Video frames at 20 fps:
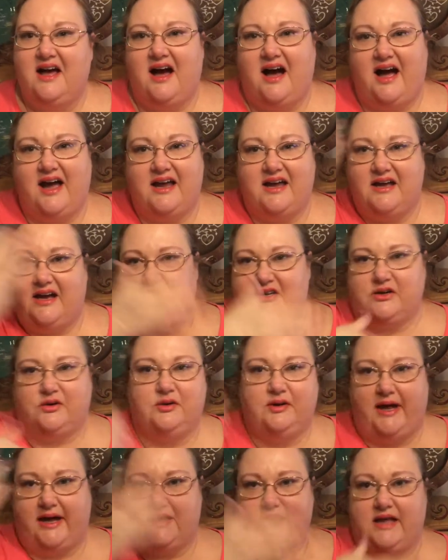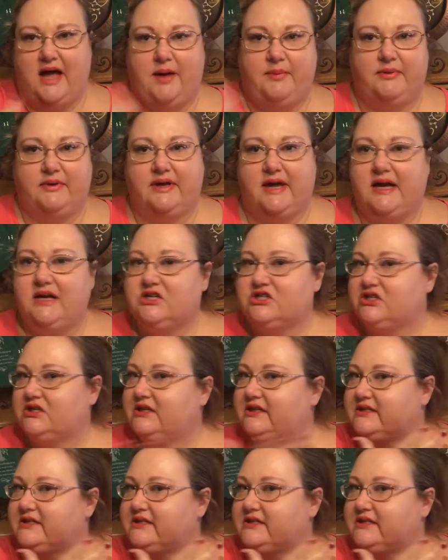I don't like the application.